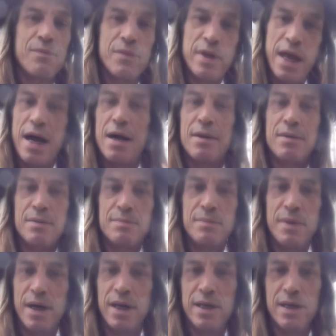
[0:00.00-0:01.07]
Yeah,
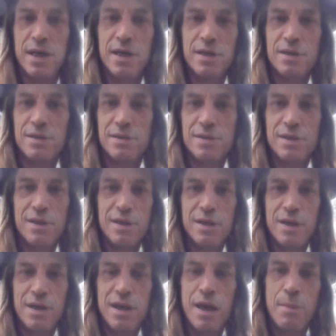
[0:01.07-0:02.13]
my uh,
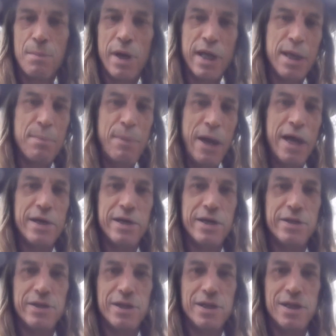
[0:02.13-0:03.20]
my companion,
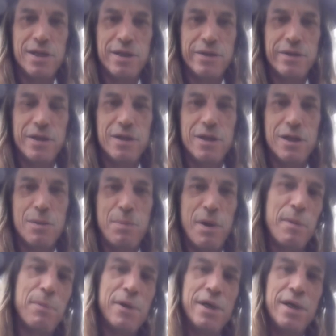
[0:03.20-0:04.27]
the, the little
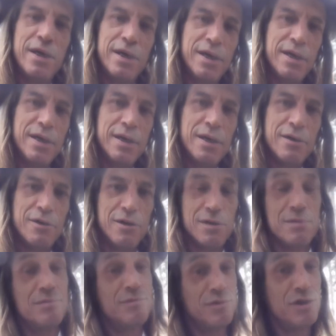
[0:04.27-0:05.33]
puppy, or
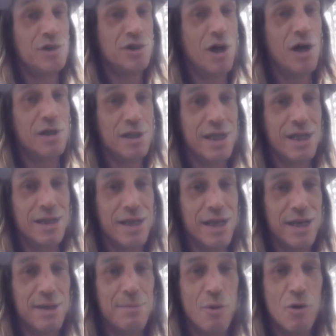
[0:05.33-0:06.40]
she's not little
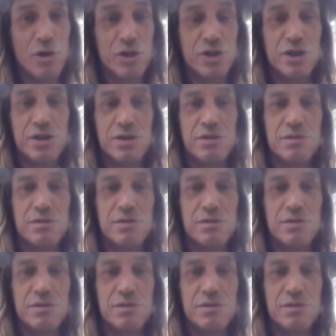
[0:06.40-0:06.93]
anymore. She's